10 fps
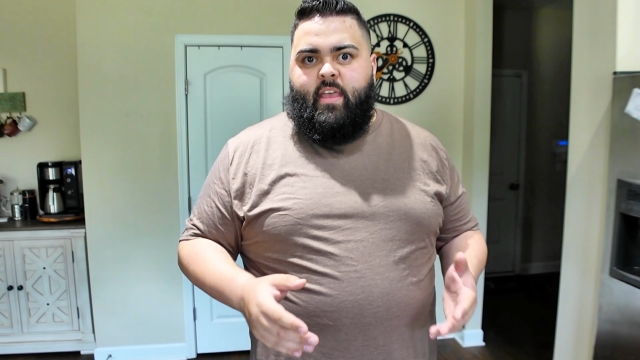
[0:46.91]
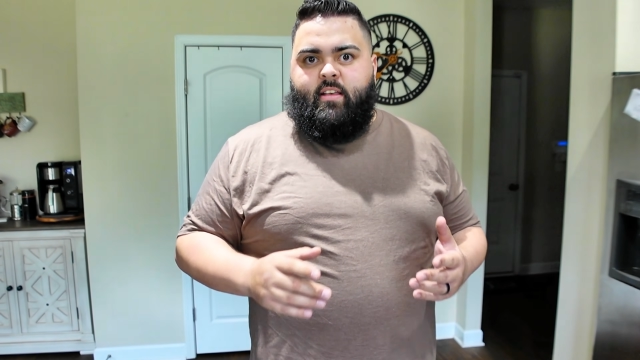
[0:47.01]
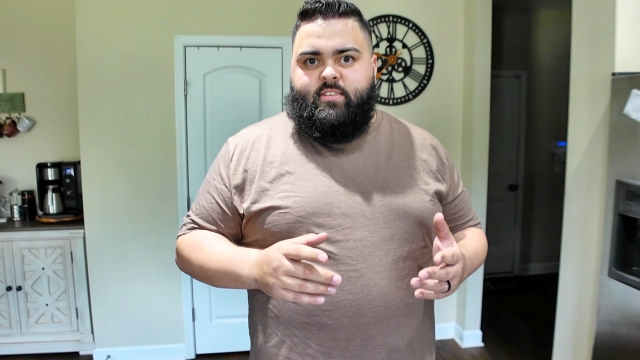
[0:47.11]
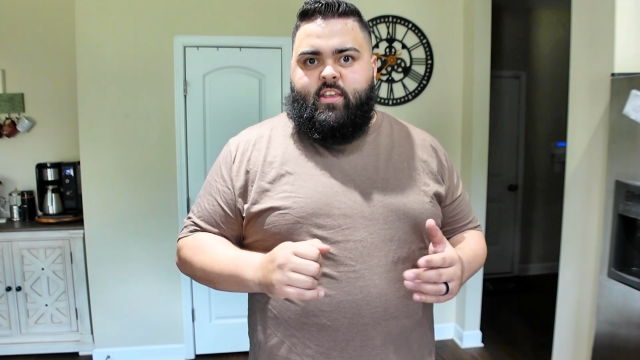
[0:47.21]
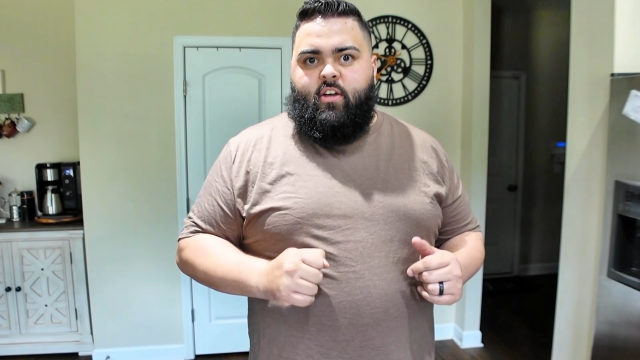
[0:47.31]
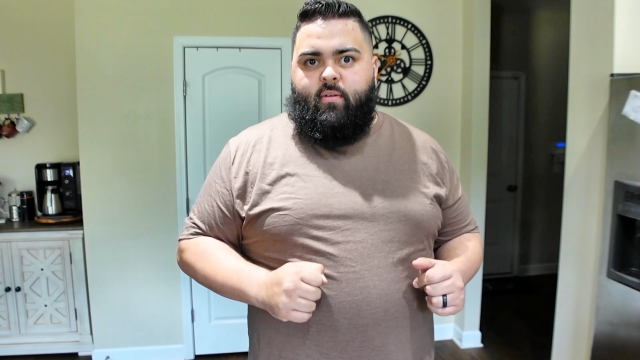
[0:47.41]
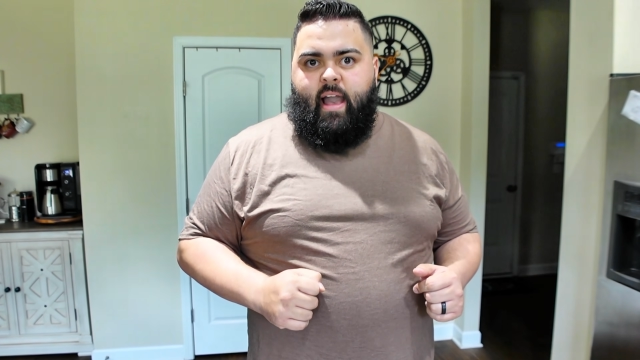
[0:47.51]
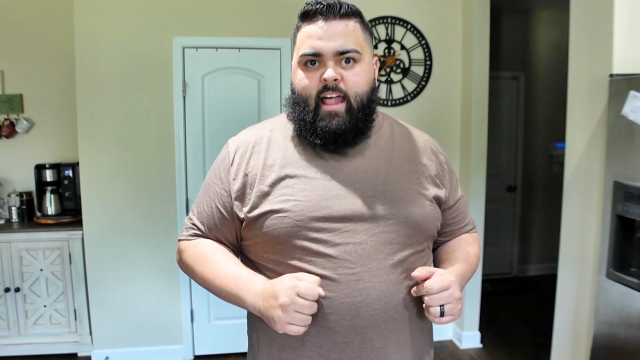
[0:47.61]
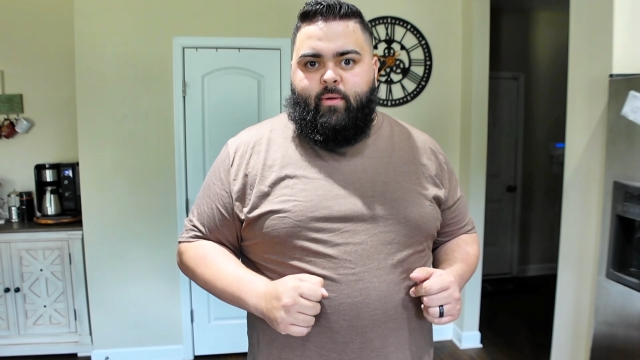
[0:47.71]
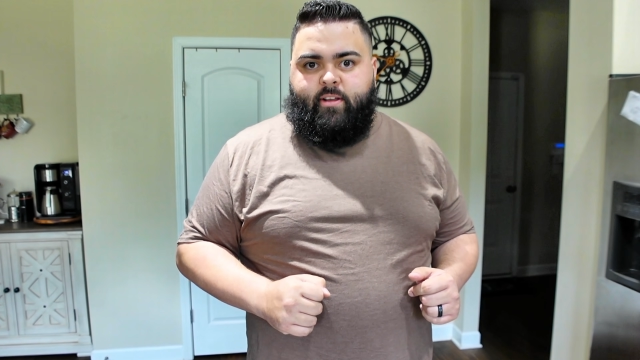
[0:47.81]
So
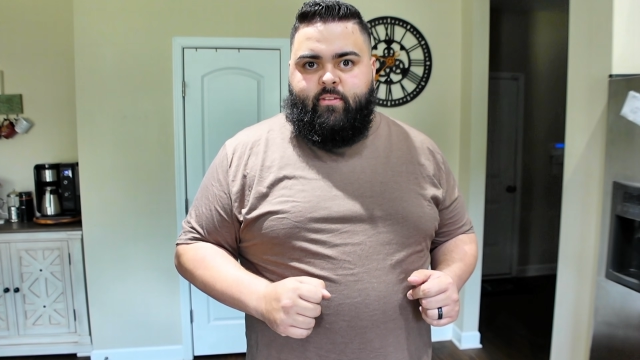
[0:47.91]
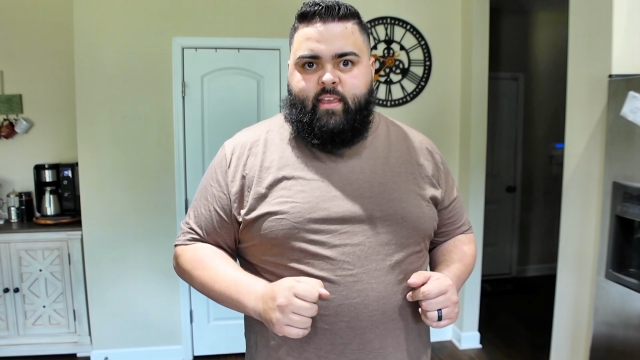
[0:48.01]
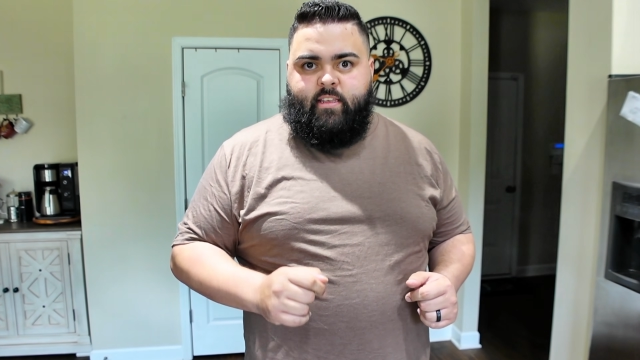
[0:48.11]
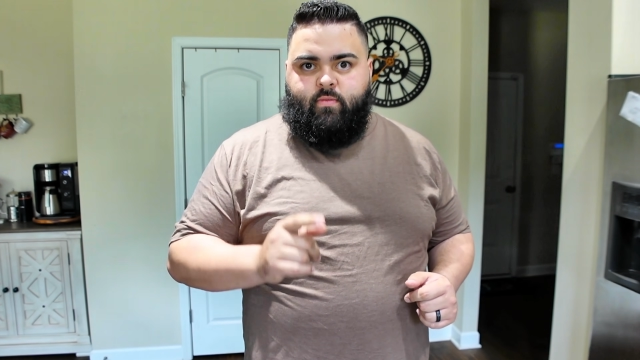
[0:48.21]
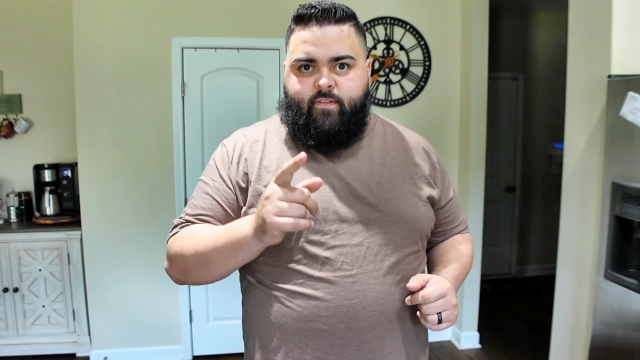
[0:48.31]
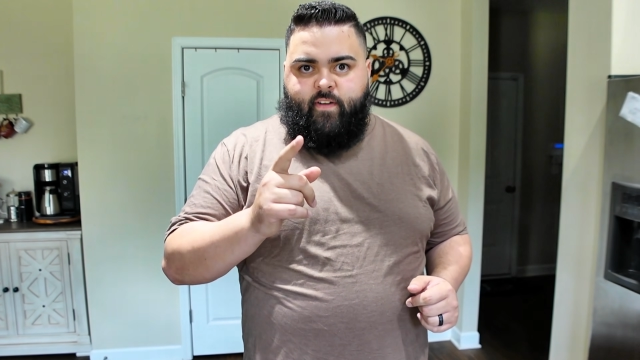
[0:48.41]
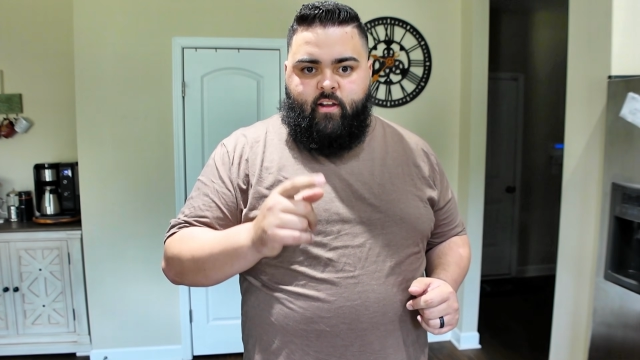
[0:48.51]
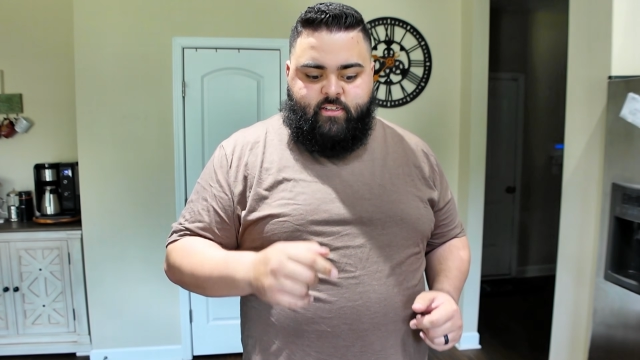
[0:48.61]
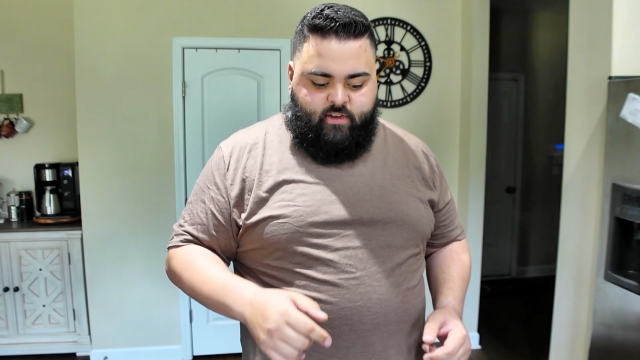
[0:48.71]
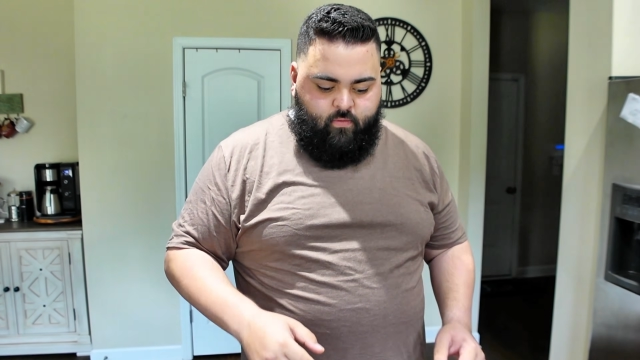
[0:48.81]
how do we do this? Well,
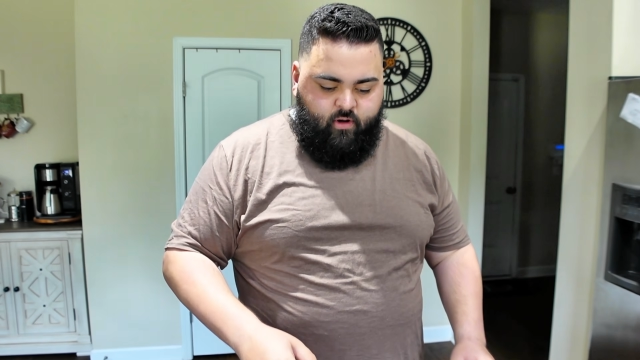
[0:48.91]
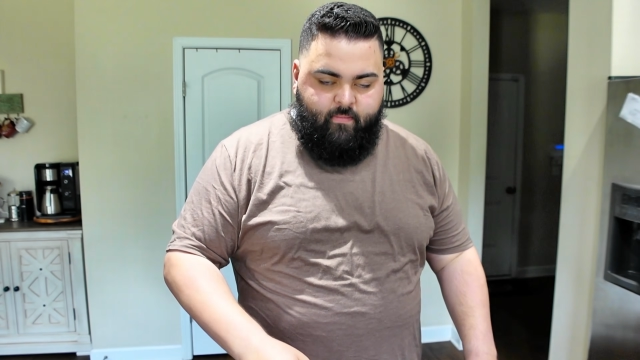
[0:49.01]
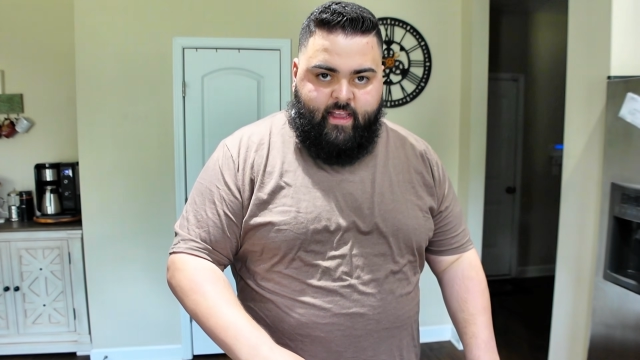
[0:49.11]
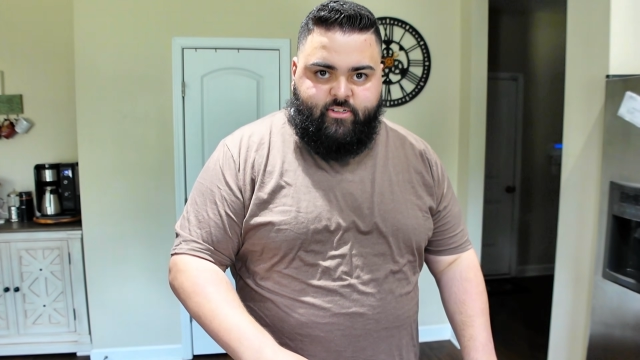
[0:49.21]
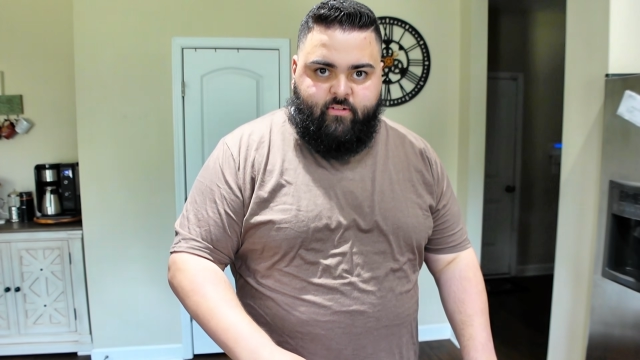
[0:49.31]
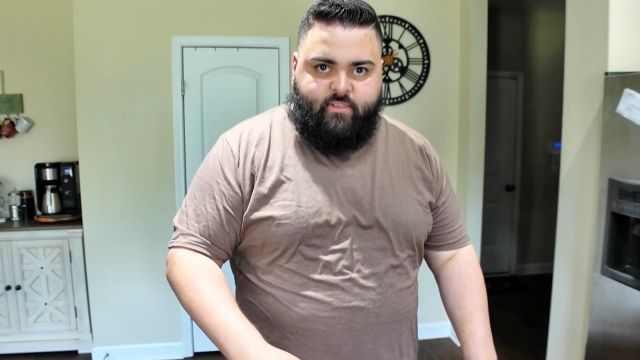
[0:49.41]
first, we're going to make sure it's